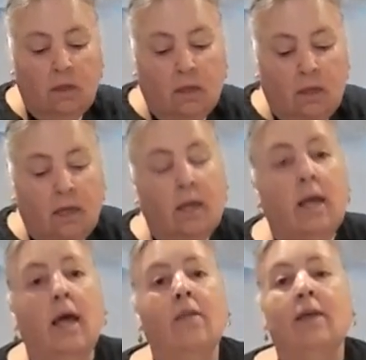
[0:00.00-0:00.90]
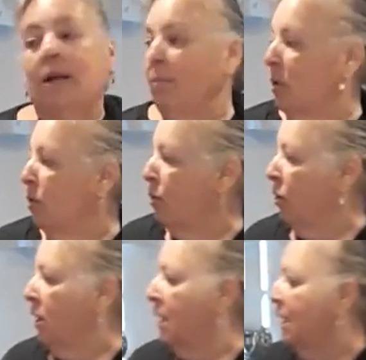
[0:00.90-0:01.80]
And then I'm going to
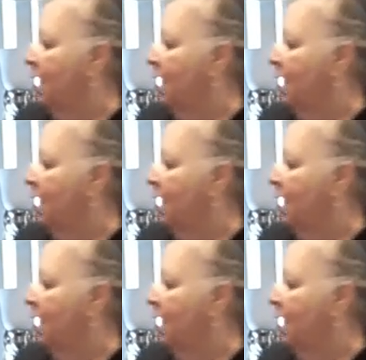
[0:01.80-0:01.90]
work it